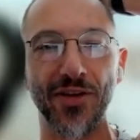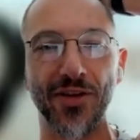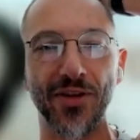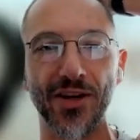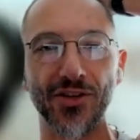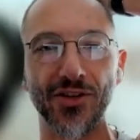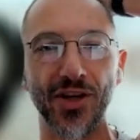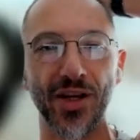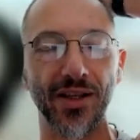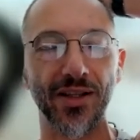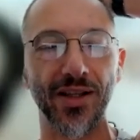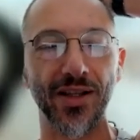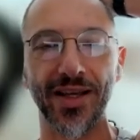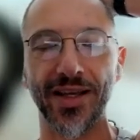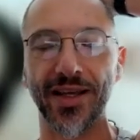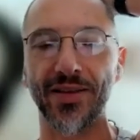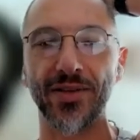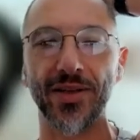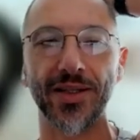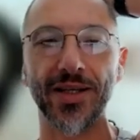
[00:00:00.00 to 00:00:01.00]
finishing like
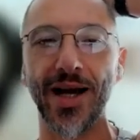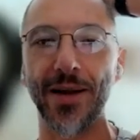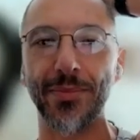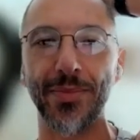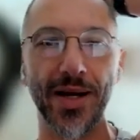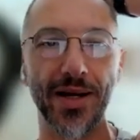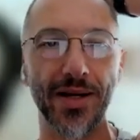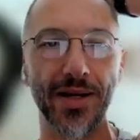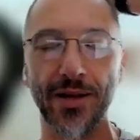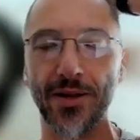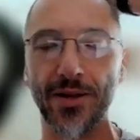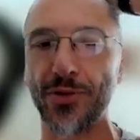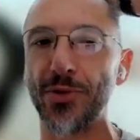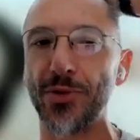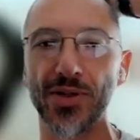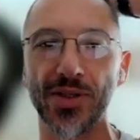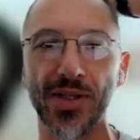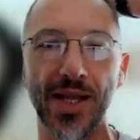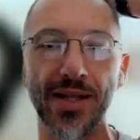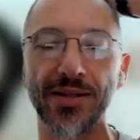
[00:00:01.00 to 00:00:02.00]
in the top 80th
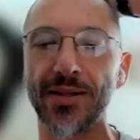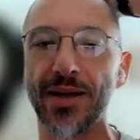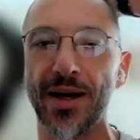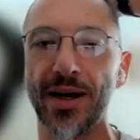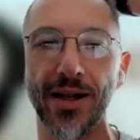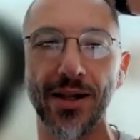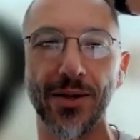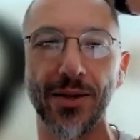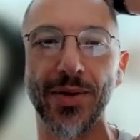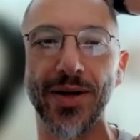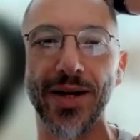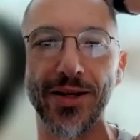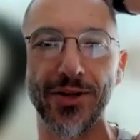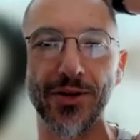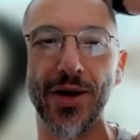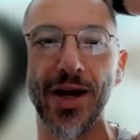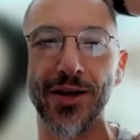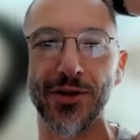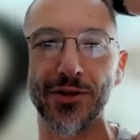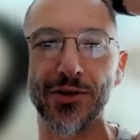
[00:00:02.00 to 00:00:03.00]
percentile when I do
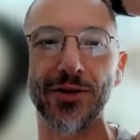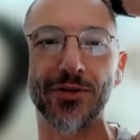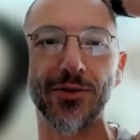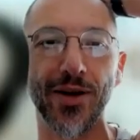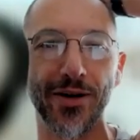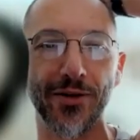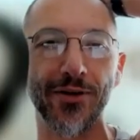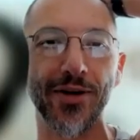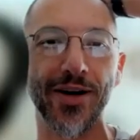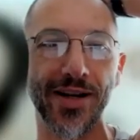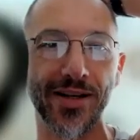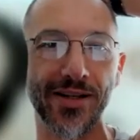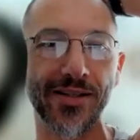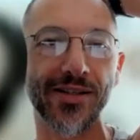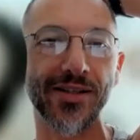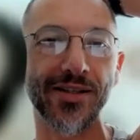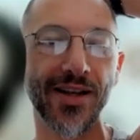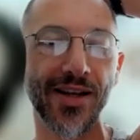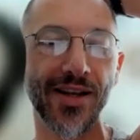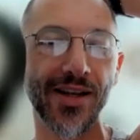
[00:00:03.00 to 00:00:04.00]
actually run a race.